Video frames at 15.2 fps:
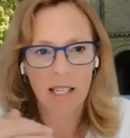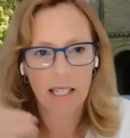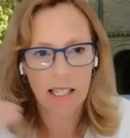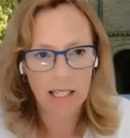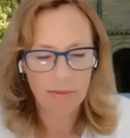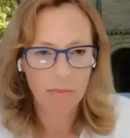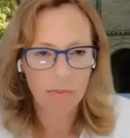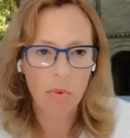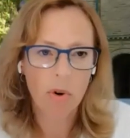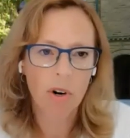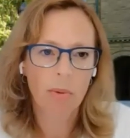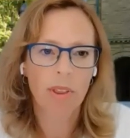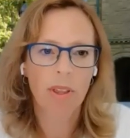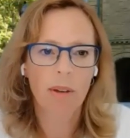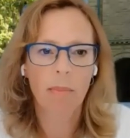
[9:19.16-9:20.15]
I think, even
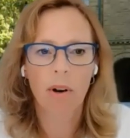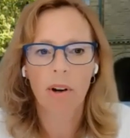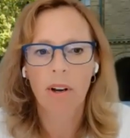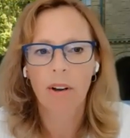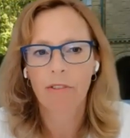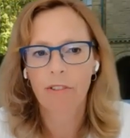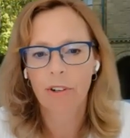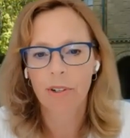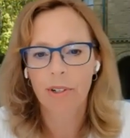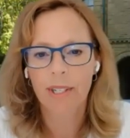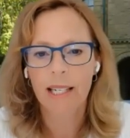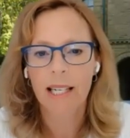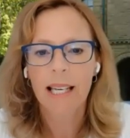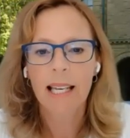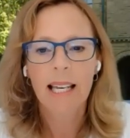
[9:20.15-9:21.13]
more with America
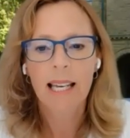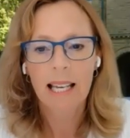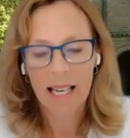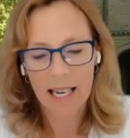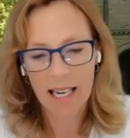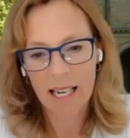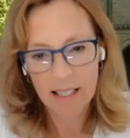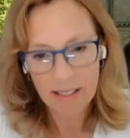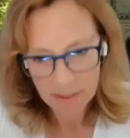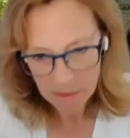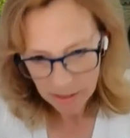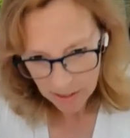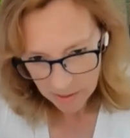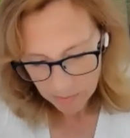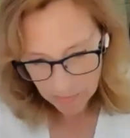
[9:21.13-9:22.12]
First, uh,
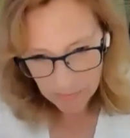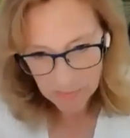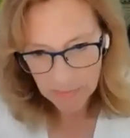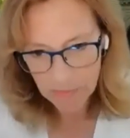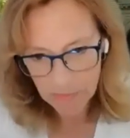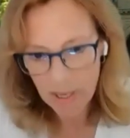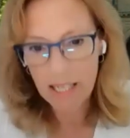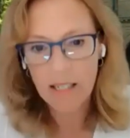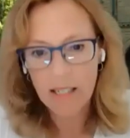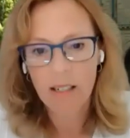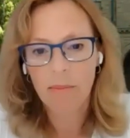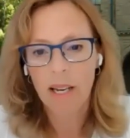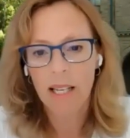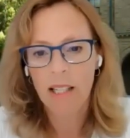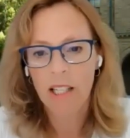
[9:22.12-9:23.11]

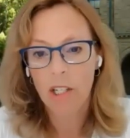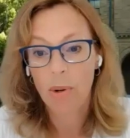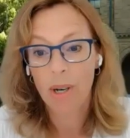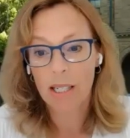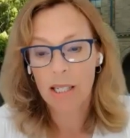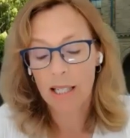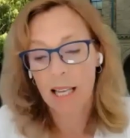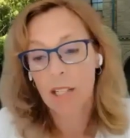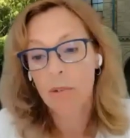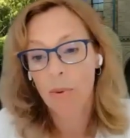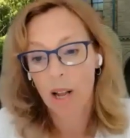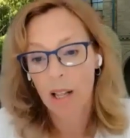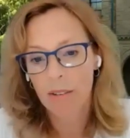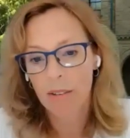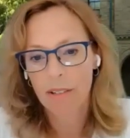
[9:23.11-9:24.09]
made made the U.S.
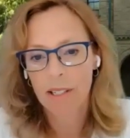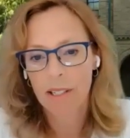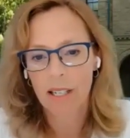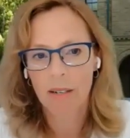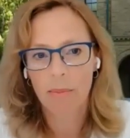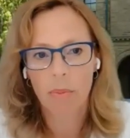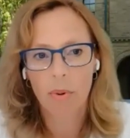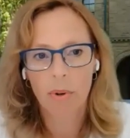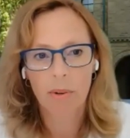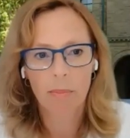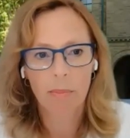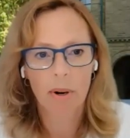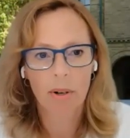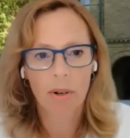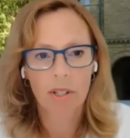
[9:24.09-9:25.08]
less relevant in
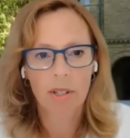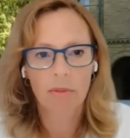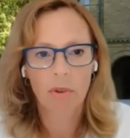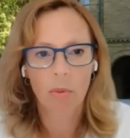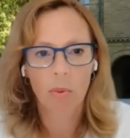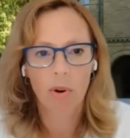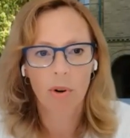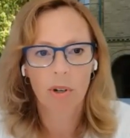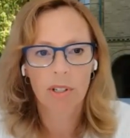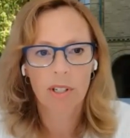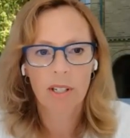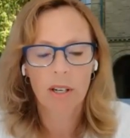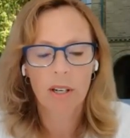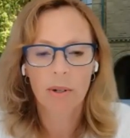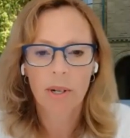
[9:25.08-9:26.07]
important parts of the world.
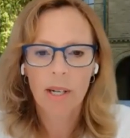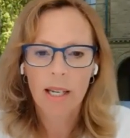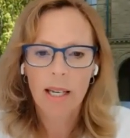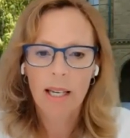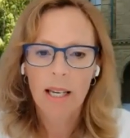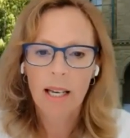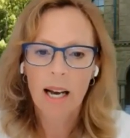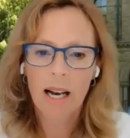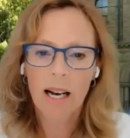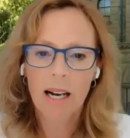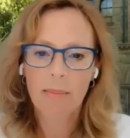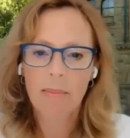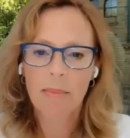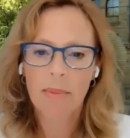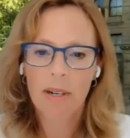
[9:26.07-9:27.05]
So.
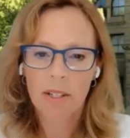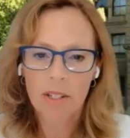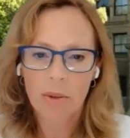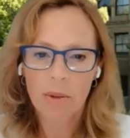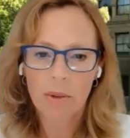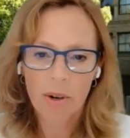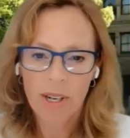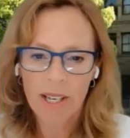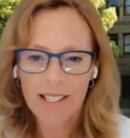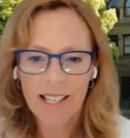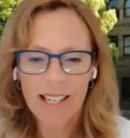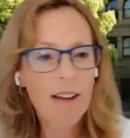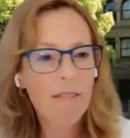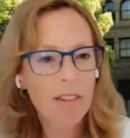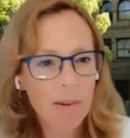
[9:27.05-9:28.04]
Um, so there is
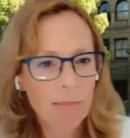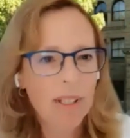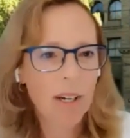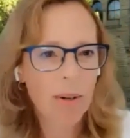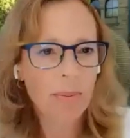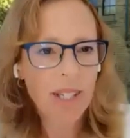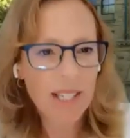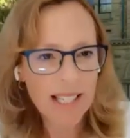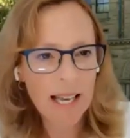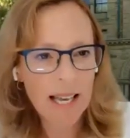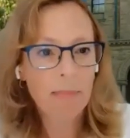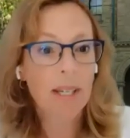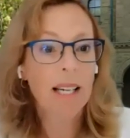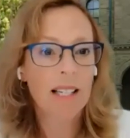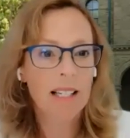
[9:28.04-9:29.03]
inevitably a
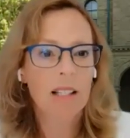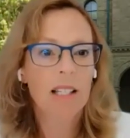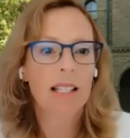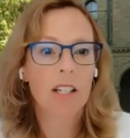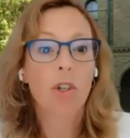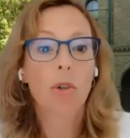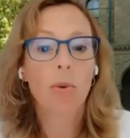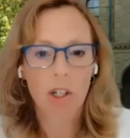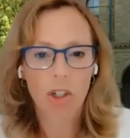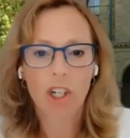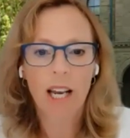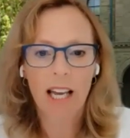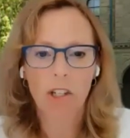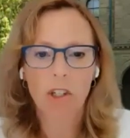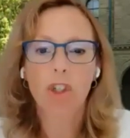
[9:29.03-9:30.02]
reset because the
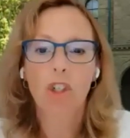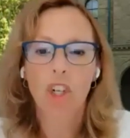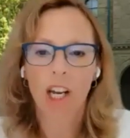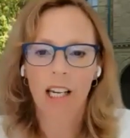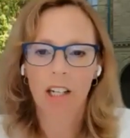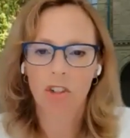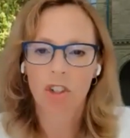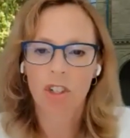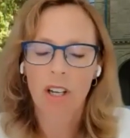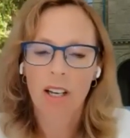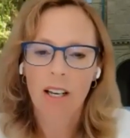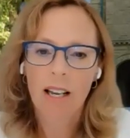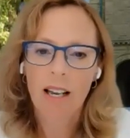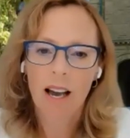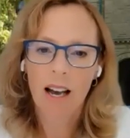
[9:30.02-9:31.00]
situation has changed
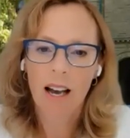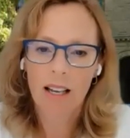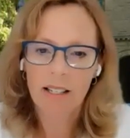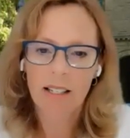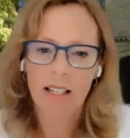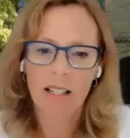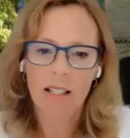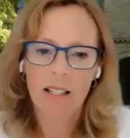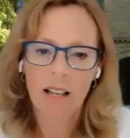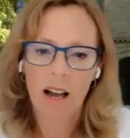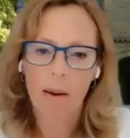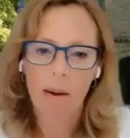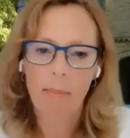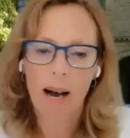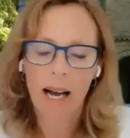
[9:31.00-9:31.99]
uh, since
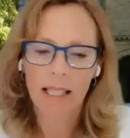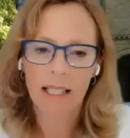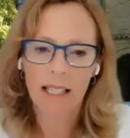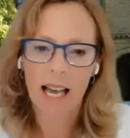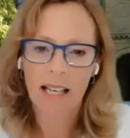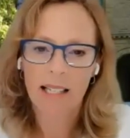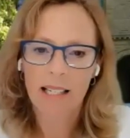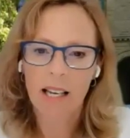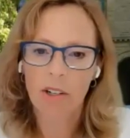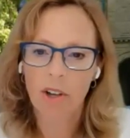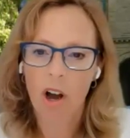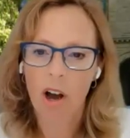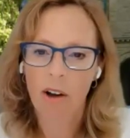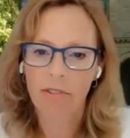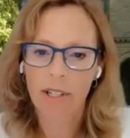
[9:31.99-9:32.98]
uh, Biden last
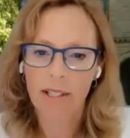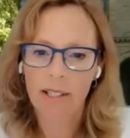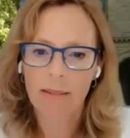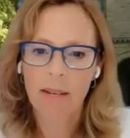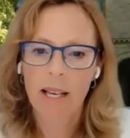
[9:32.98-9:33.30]
held office.